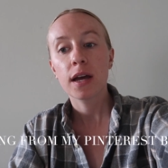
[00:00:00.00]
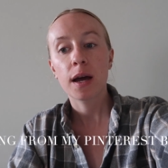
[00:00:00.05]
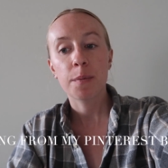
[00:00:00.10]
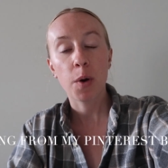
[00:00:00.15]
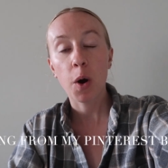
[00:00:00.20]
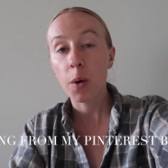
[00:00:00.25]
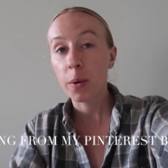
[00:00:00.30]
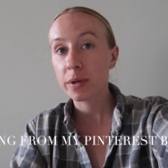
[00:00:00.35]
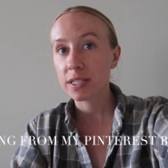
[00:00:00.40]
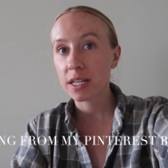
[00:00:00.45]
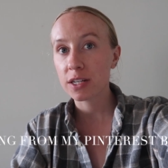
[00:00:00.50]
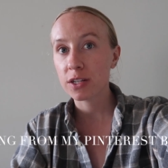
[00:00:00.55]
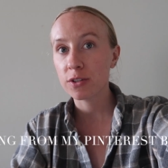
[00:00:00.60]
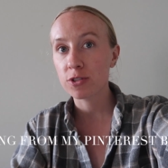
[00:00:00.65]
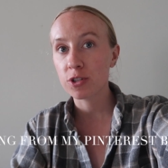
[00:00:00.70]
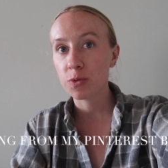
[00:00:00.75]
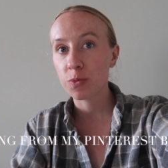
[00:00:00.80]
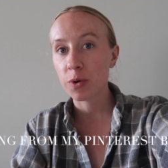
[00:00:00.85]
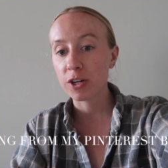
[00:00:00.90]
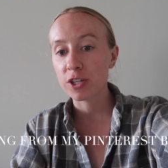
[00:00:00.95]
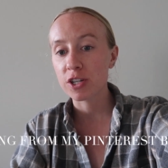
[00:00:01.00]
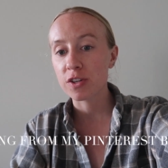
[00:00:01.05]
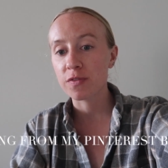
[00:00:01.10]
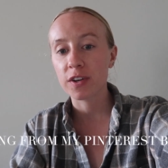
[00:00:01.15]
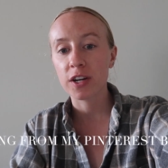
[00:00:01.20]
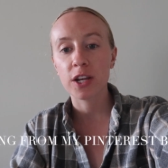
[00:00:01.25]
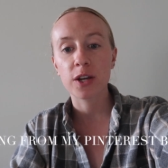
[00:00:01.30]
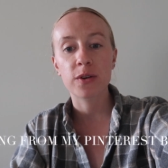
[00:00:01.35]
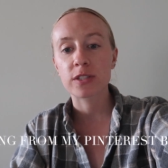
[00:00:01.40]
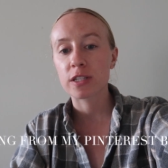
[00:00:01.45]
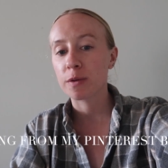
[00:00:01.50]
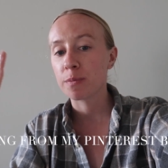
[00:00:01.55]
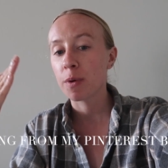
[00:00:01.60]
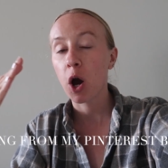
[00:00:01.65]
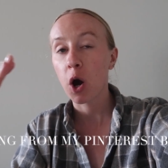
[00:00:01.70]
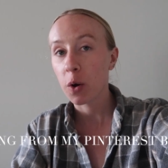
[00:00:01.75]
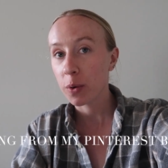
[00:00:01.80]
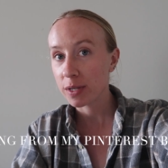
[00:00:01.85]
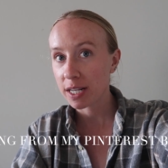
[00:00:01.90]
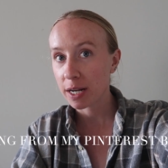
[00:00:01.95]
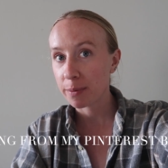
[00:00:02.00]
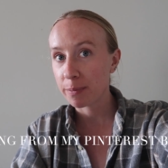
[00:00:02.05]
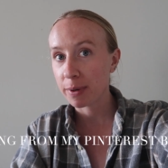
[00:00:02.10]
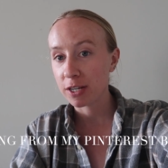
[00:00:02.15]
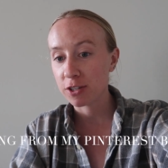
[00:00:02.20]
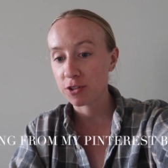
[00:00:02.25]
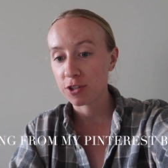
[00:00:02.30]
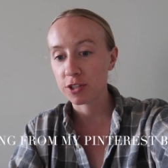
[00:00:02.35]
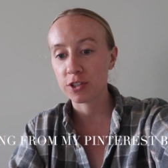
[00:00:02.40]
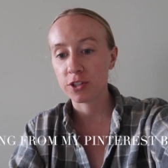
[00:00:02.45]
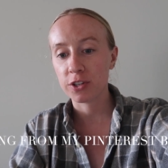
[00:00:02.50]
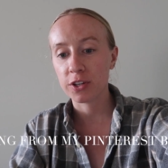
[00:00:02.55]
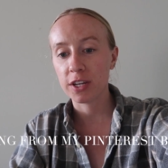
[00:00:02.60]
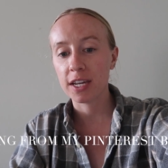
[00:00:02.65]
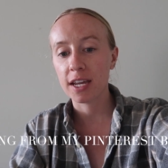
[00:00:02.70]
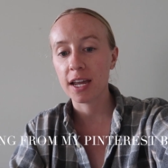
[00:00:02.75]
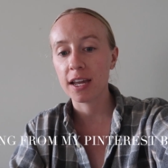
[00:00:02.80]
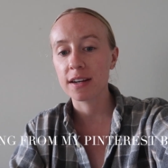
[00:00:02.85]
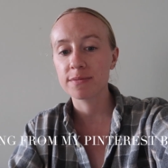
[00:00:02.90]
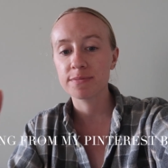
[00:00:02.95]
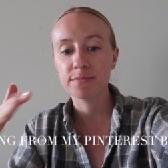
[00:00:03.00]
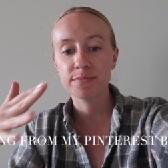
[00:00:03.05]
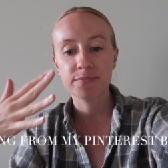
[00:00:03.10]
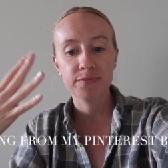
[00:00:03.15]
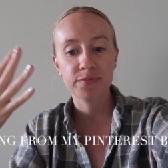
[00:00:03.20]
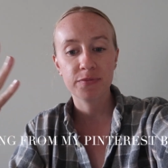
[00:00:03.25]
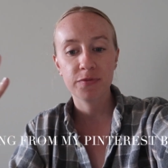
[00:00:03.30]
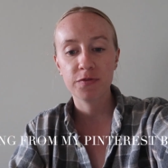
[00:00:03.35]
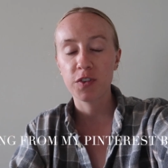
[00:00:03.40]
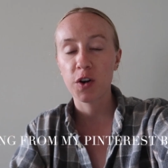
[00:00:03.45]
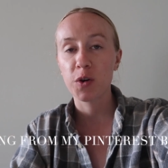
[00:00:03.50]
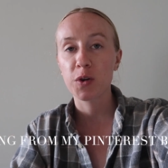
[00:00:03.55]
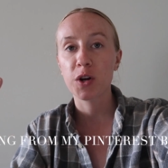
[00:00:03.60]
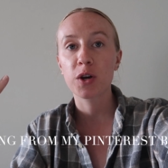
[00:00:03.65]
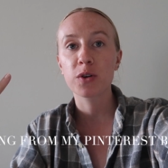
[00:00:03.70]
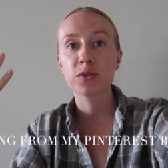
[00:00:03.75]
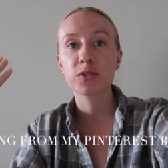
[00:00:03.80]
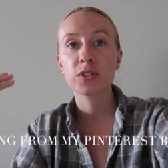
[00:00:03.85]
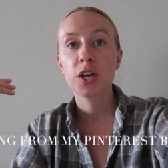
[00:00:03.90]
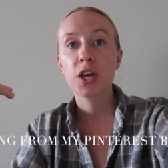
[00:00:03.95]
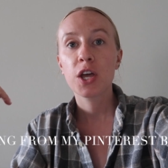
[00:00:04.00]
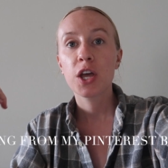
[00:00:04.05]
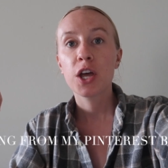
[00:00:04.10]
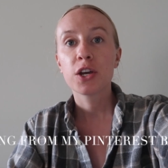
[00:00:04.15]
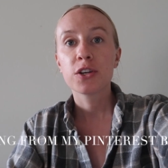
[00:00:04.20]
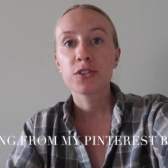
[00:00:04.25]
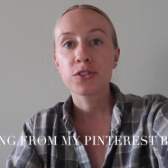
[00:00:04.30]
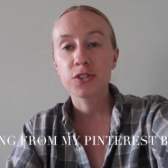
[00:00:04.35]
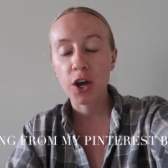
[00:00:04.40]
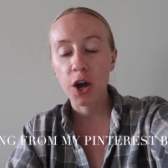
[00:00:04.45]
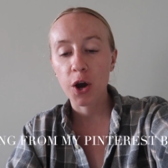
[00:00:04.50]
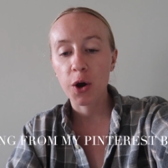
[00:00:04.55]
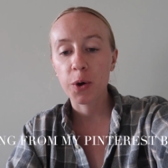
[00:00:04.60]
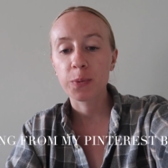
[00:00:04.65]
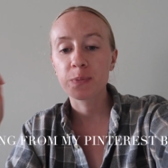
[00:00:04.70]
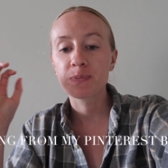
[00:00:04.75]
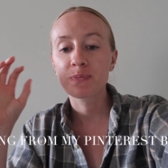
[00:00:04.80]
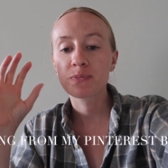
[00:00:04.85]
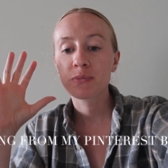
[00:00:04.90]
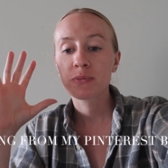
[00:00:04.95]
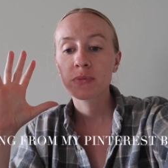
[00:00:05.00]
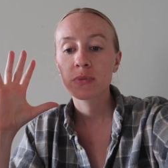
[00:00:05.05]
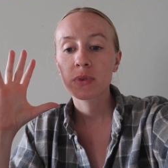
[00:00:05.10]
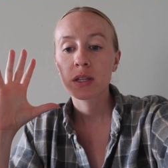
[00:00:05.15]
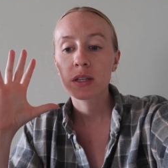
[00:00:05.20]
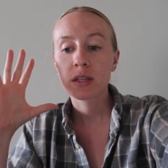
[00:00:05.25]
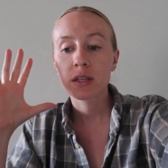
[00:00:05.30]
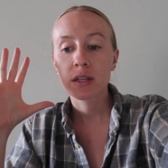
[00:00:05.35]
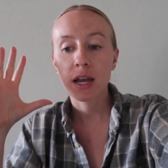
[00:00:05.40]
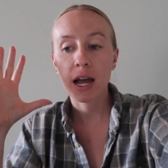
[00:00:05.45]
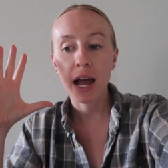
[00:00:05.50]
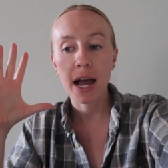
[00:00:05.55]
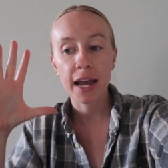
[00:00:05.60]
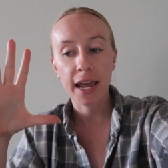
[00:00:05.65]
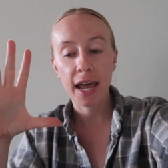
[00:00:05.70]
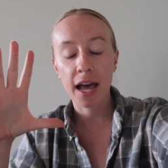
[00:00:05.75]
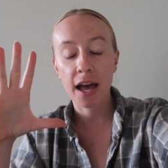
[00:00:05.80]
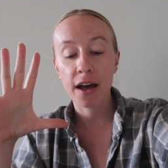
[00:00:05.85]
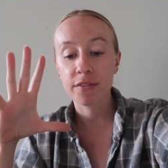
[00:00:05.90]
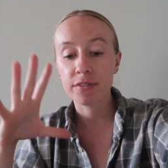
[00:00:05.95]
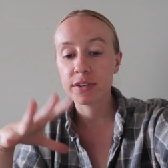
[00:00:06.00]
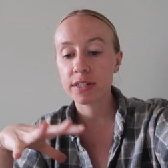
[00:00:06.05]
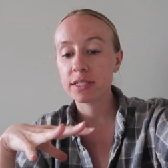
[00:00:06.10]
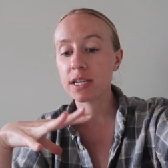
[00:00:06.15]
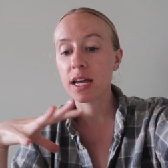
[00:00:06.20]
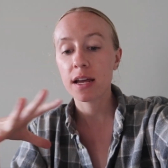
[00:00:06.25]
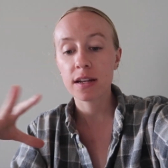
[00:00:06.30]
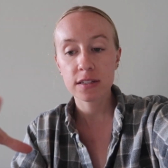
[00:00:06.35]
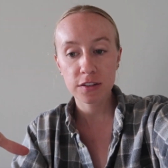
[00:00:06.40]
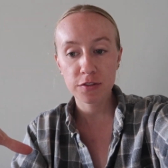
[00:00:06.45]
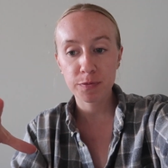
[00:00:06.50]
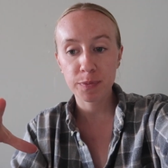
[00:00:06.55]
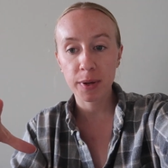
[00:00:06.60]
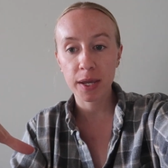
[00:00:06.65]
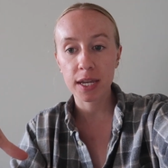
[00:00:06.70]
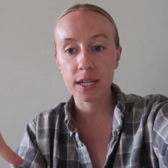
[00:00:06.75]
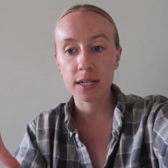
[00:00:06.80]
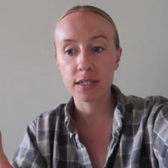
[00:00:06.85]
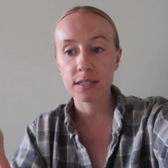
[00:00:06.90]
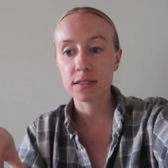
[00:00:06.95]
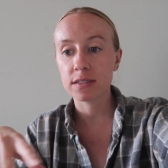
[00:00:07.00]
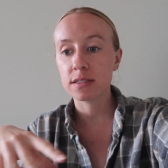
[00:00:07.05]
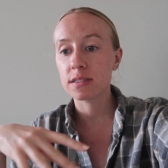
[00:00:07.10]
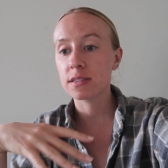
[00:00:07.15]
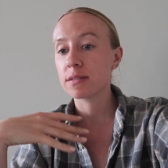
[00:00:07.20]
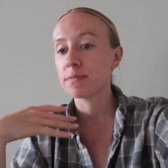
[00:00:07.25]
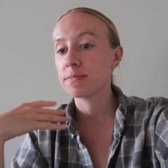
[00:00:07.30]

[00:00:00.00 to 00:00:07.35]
I'm always on YouTube watching videos. And I'm always on Pinterest looking at photos. So I have tons of pins.